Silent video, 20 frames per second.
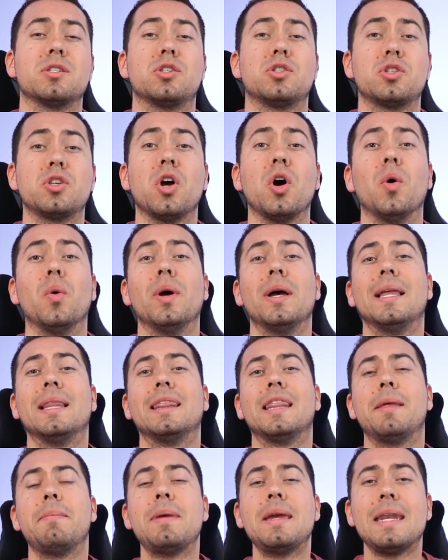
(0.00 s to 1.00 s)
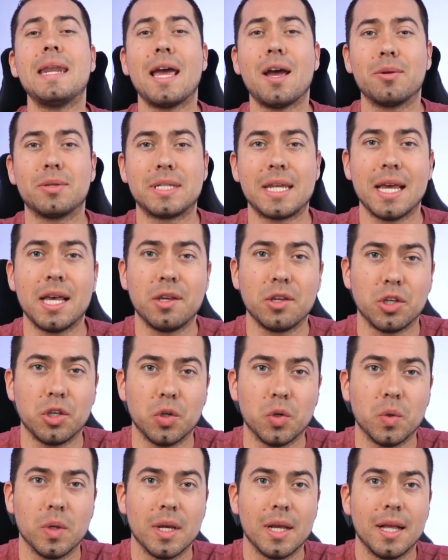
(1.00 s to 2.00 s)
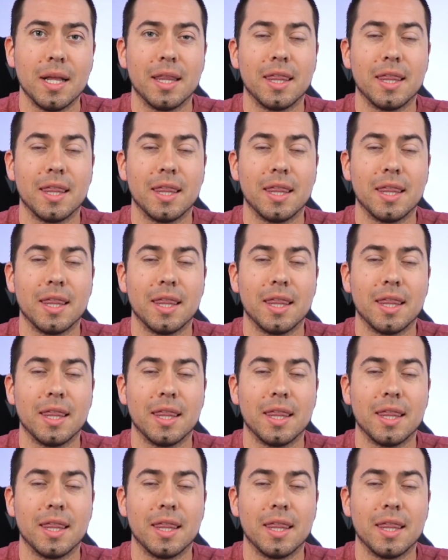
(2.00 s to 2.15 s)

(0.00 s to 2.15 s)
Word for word: So let me now tell you